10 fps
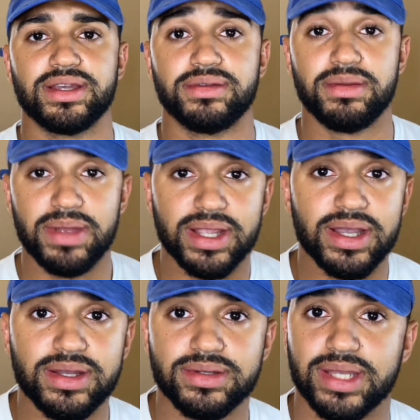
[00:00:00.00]

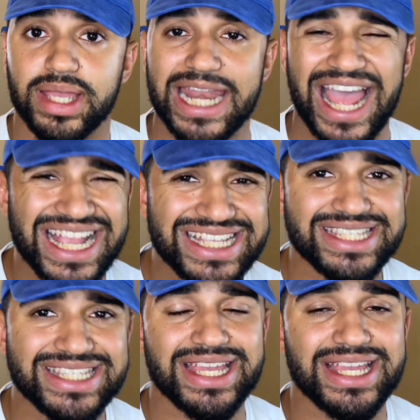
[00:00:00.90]
Rebekah
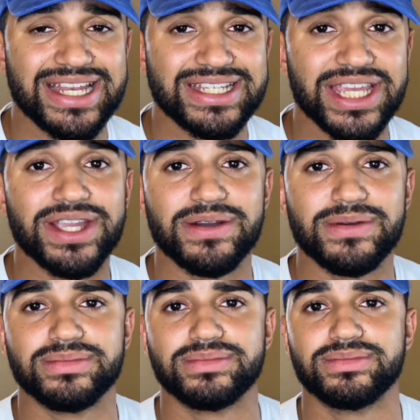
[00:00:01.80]
and
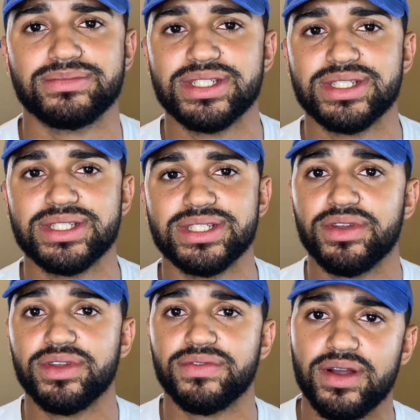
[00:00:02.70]
Jacob deceived
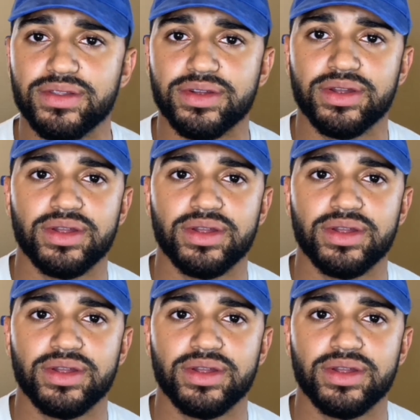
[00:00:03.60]
their father,